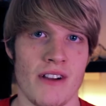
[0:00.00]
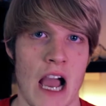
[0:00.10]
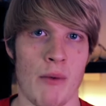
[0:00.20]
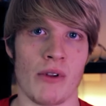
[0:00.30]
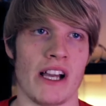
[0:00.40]

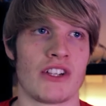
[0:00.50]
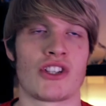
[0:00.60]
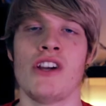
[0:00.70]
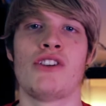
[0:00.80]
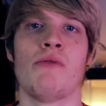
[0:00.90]
I won't lie,
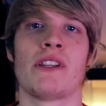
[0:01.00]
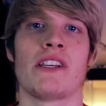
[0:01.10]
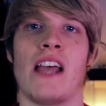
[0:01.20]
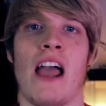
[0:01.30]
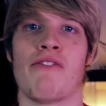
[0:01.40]
start doing
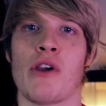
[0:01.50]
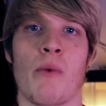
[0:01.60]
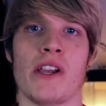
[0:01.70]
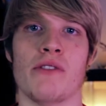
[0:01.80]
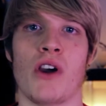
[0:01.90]
this
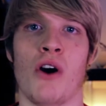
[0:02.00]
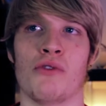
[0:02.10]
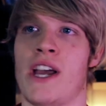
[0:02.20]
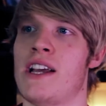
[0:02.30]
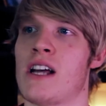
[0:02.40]
everywhere you go.
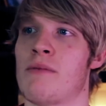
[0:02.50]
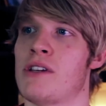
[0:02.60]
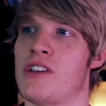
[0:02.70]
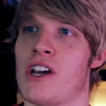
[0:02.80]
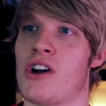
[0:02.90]
Take
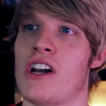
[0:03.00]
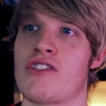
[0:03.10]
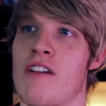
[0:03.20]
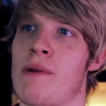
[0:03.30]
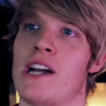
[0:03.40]
something, you see a car
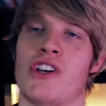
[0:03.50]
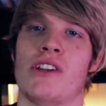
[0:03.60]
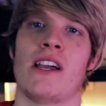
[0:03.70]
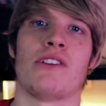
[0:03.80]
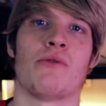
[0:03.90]
drive by,
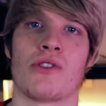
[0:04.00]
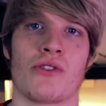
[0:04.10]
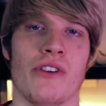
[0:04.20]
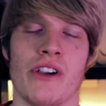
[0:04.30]
turn that into a story.